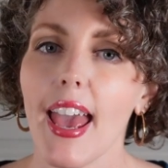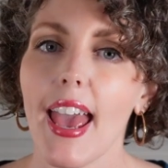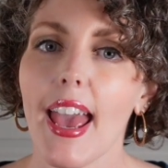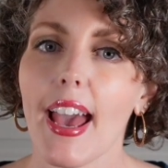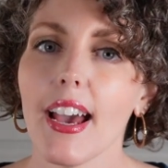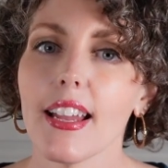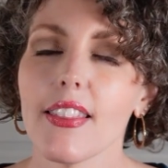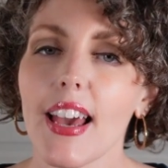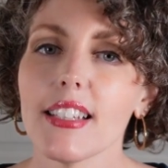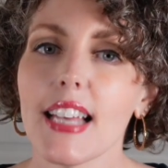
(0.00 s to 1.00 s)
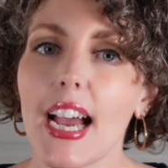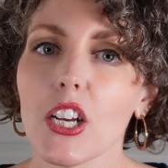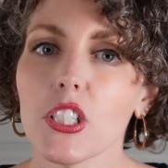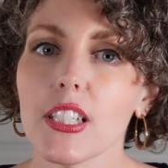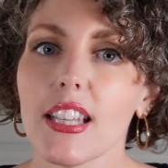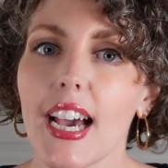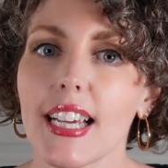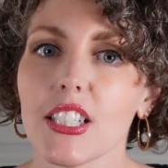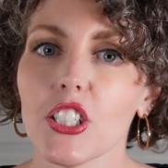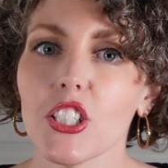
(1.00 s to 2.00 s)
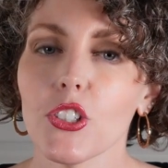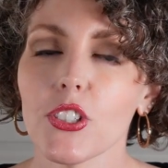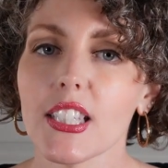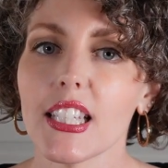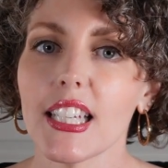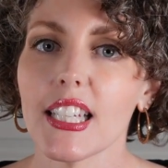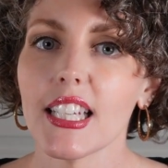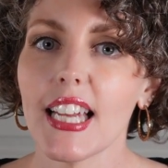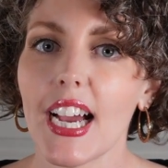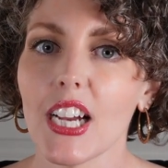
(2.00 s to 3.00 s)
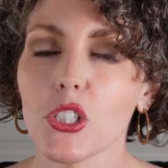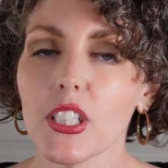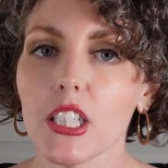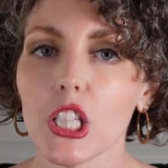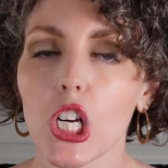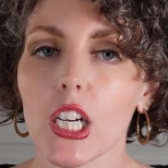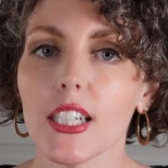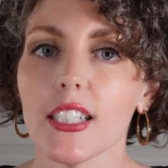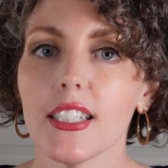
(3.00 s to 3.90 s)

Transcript: and that is actually that your skin can actually look